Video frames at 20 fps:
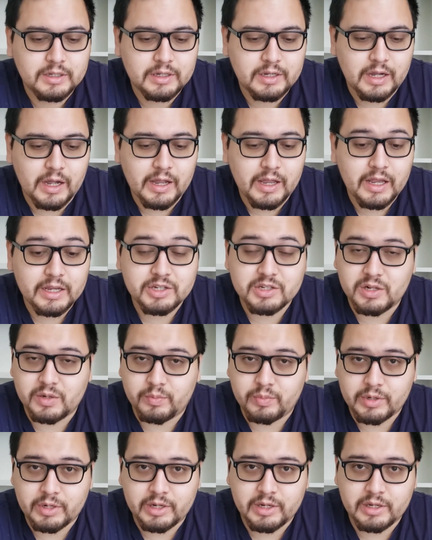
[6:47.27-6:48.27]
I actually
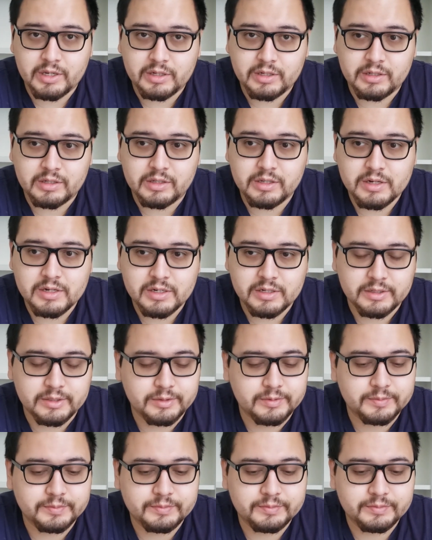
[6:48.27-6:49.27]
played
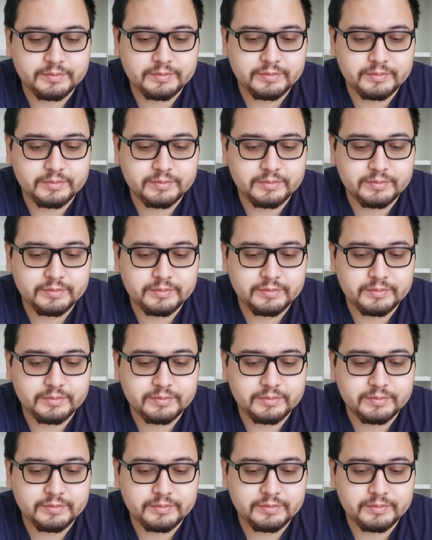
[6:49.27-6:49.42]
the